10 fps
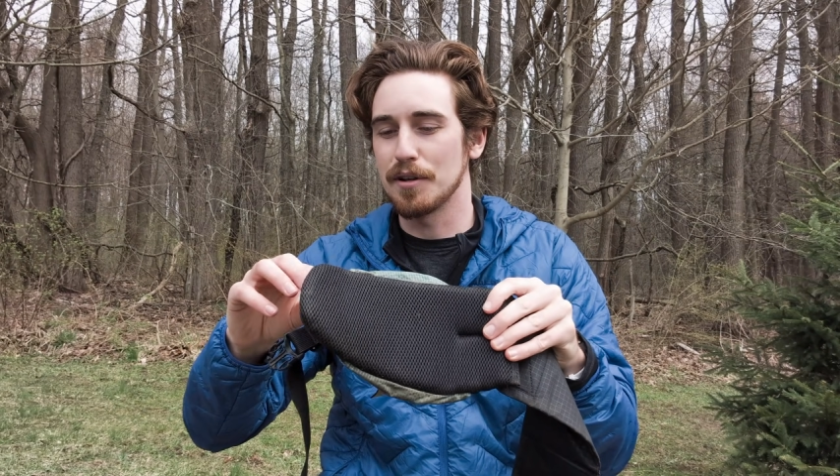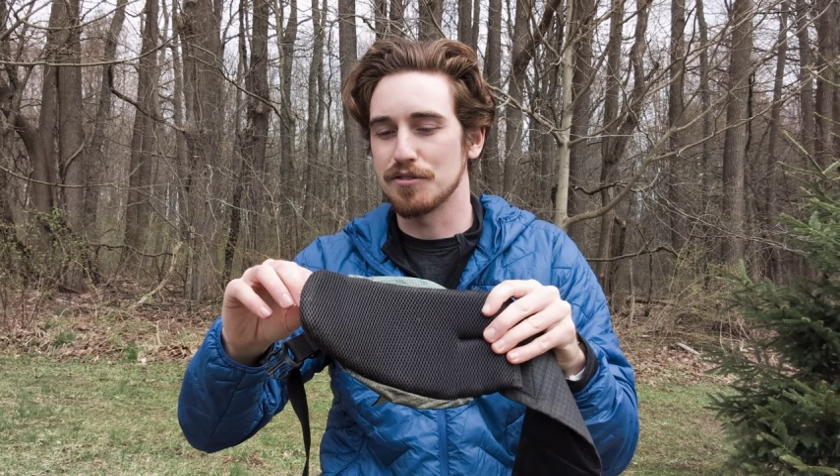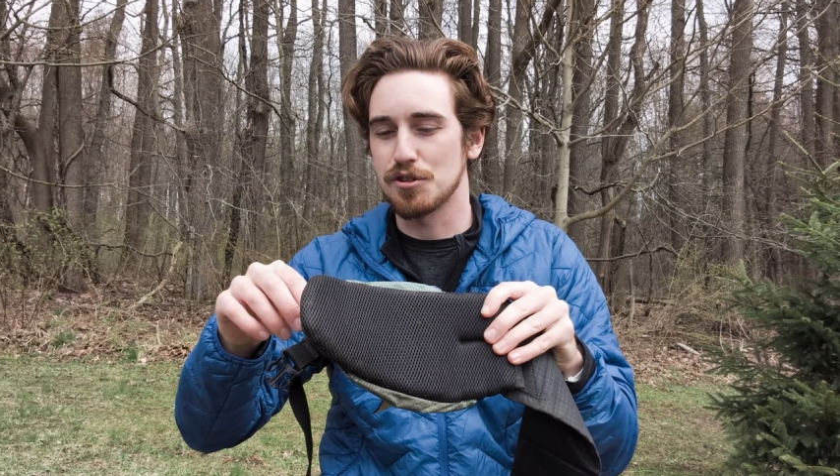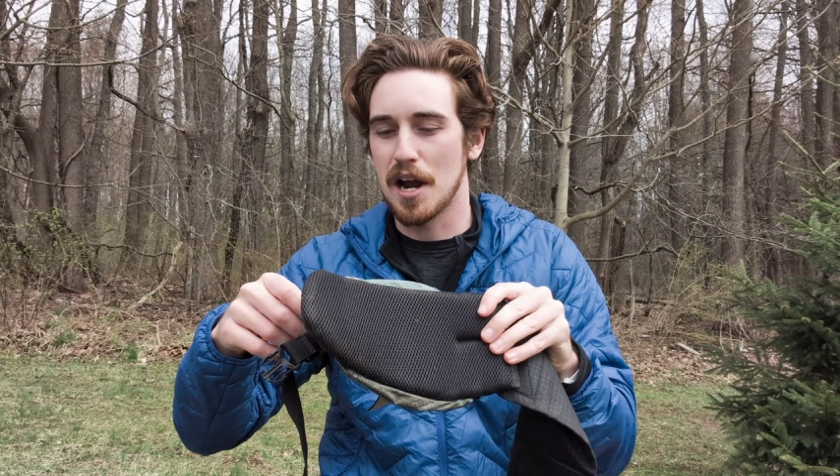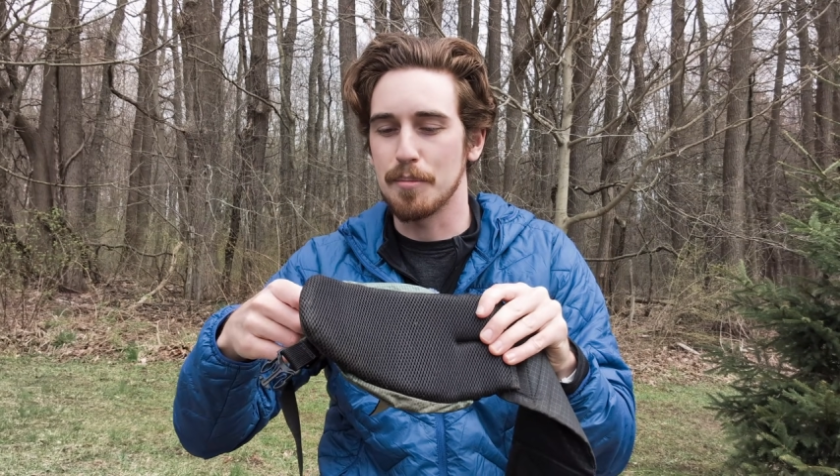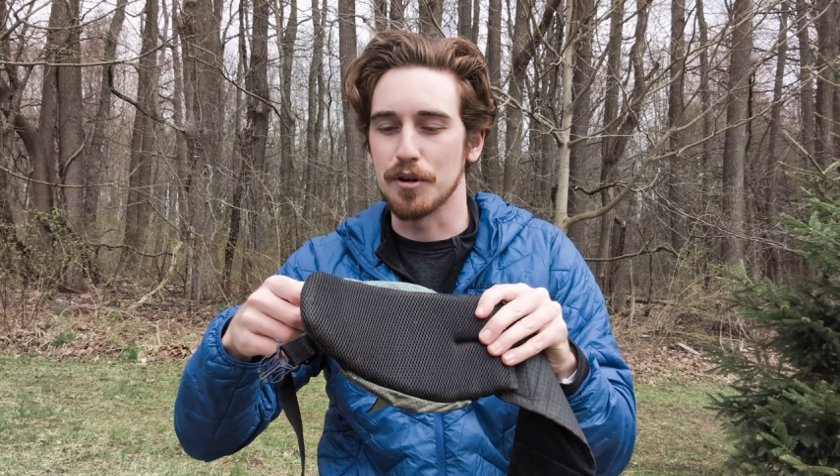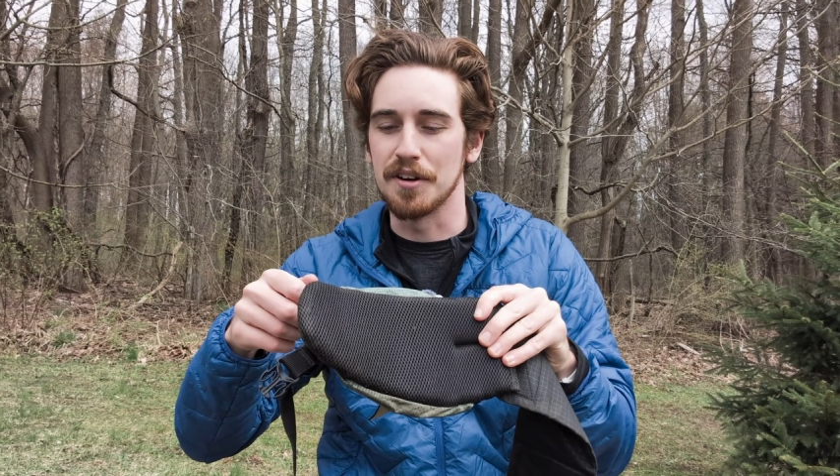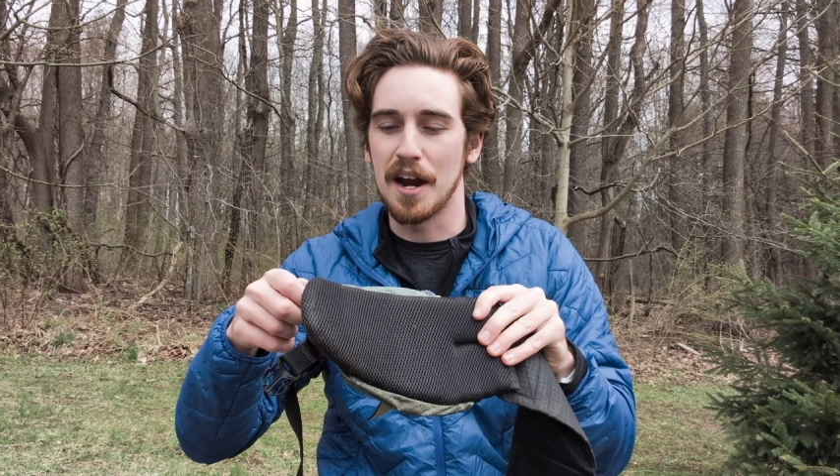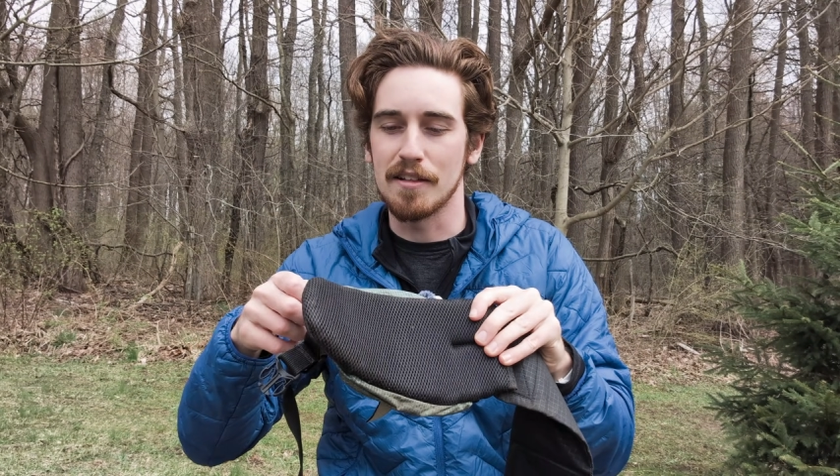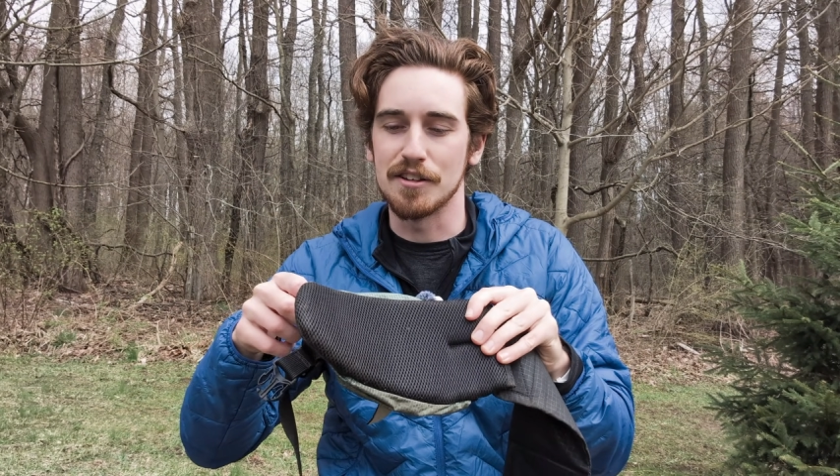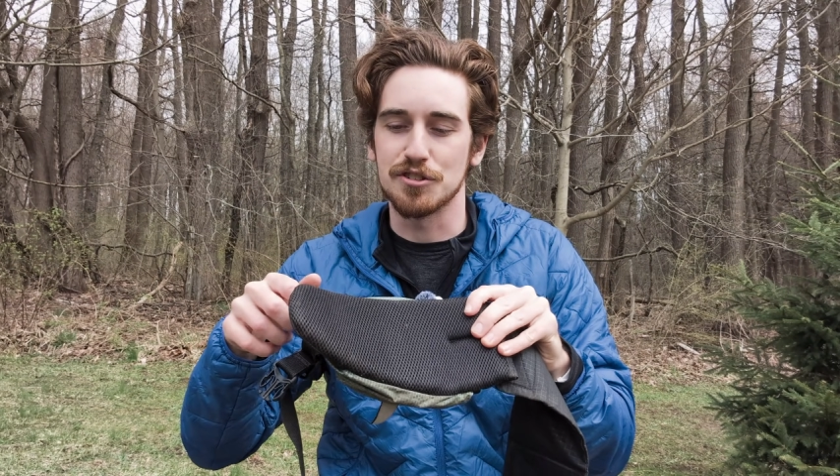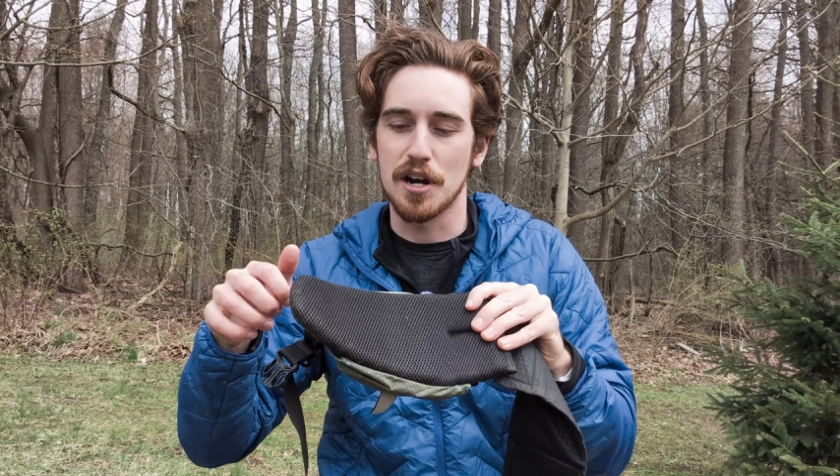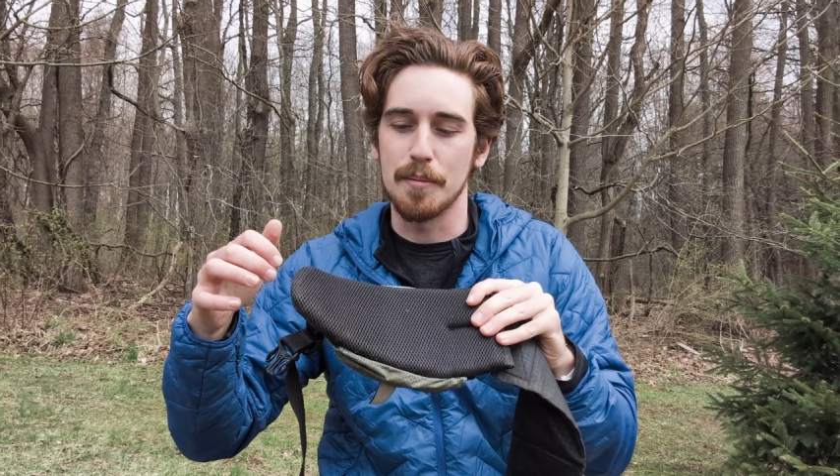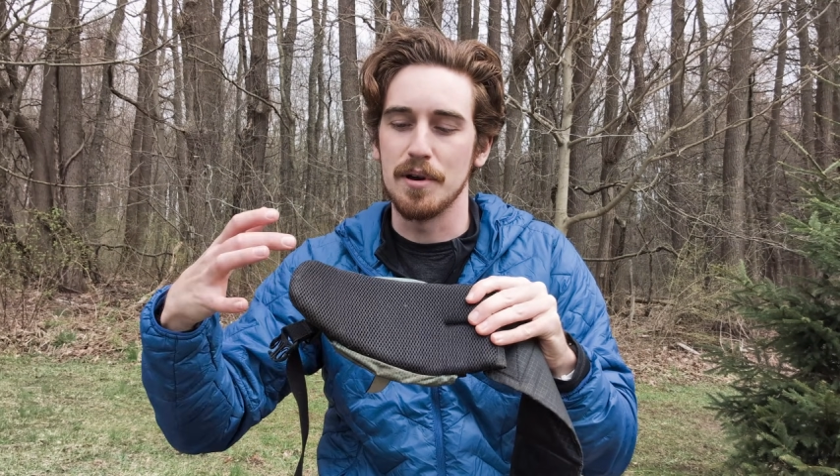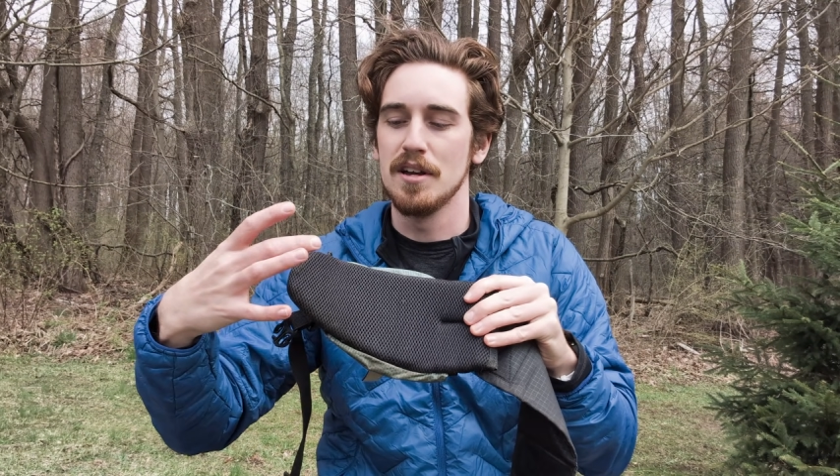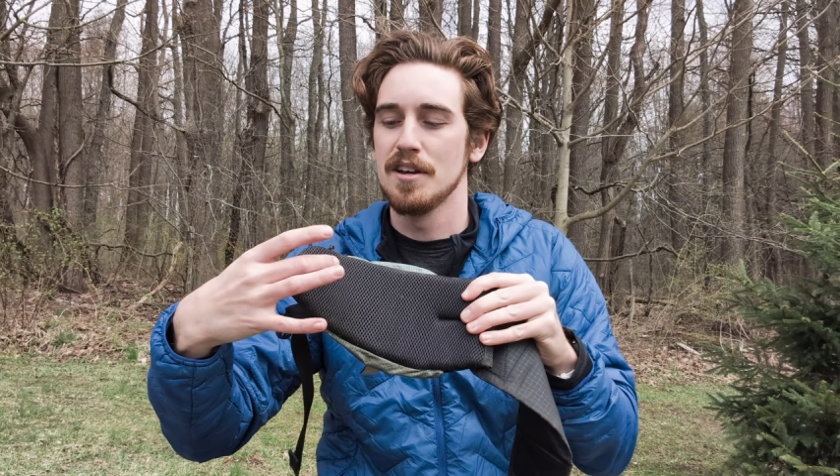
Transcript: belt strap or a nylon strap.